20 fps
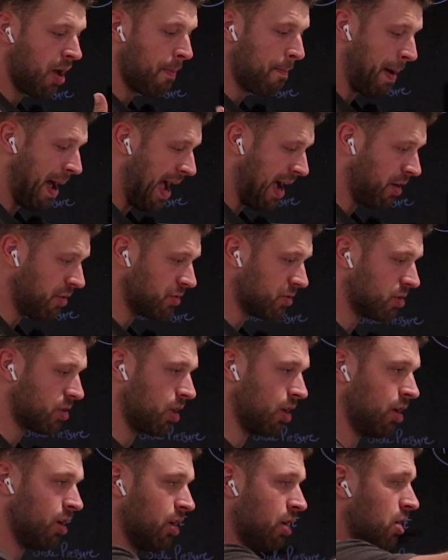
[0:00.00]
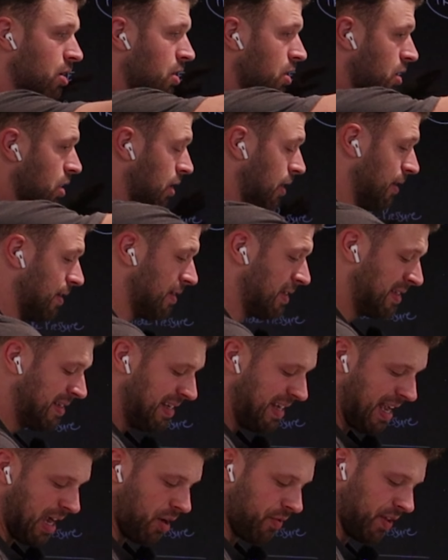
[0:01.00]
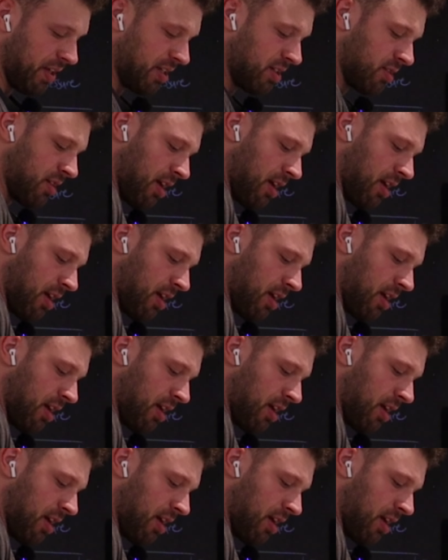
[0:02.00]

pounds. See how this